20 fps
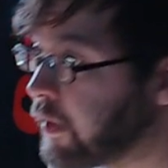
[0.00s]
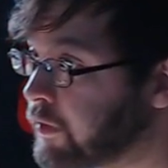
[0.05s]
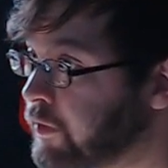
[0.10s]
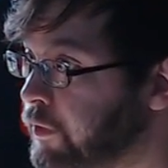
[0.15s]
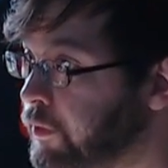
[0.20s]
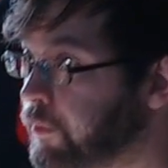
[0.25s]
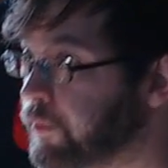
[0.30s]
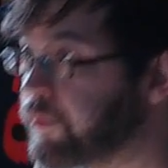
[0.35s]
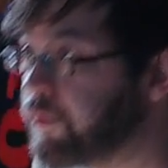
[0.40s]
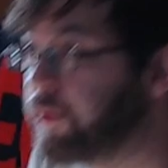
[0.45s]

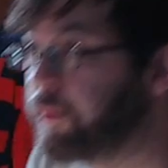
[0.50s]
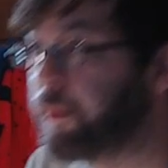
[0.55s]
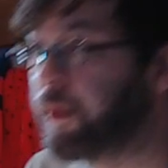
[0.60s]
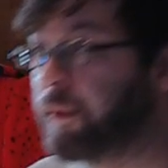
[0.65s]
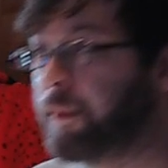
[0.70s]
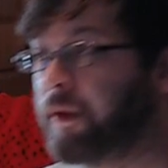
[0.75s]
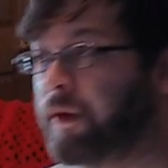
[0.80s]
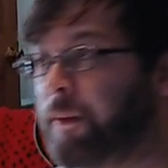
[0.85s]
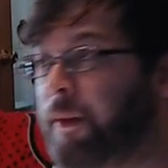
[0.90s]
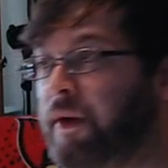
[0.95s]
talk to him for a
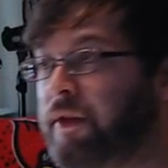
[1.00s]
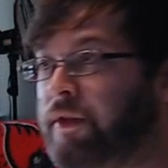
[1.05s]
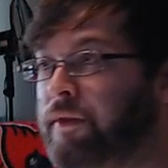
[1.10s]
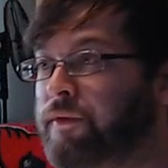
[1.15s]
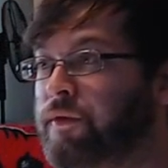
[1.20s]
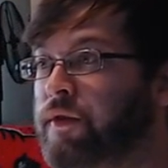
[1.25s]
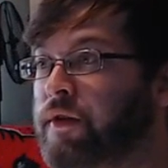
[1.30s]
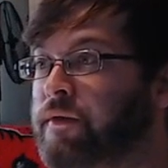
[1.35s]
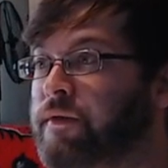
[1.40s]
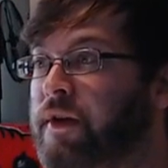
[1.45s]
moment about
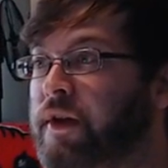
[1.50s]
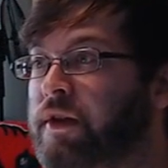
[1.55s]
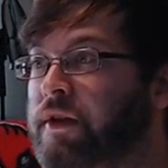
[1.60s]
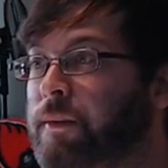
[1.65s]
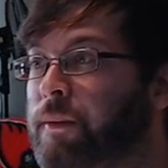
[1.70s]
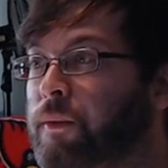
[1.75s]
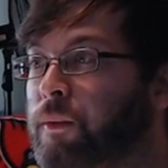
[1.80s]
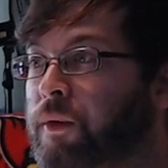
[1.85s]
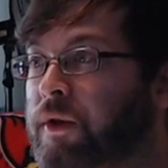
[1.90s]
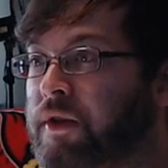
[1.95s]
the furry
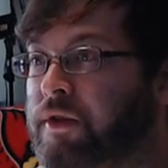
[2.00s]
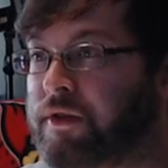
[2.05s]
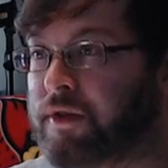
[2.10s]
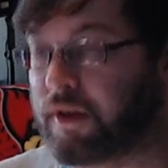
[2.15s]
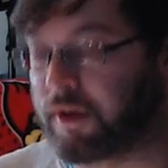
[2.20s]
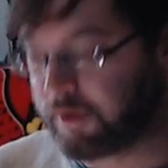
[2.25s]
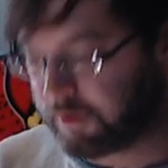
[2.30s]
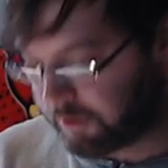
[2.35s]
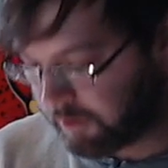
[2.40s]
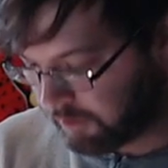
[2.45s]
fandom and what he
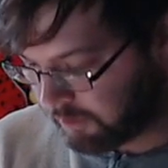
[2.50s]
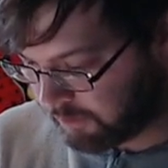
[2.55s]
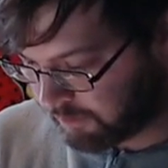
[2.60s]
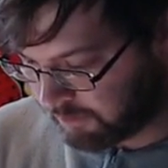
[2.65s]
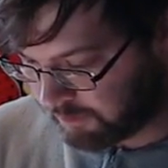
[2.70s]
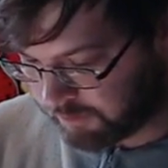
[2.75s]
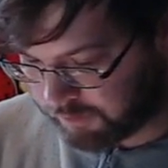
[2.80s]
thinks.